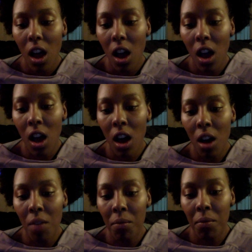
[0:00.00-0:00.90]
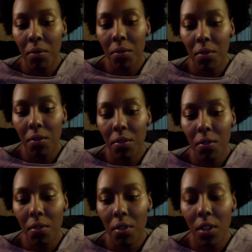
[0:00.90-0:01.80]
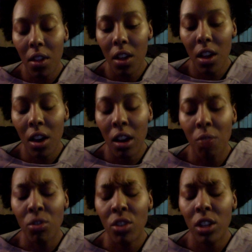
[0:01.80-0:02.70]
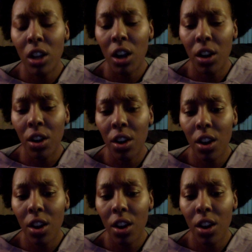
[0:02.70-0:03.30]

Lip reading: Um, and I was really hurt.